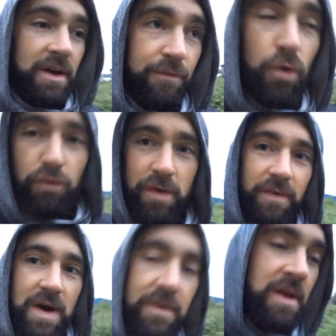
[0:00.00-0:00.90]
at
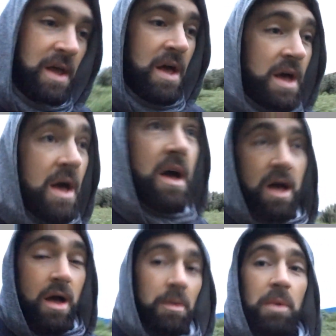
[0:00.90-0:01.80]
4.45.
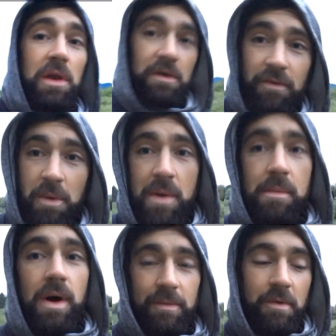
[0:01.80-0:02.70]
Might not film
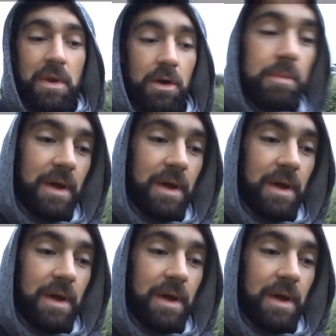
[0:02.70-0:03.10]
it, might film a little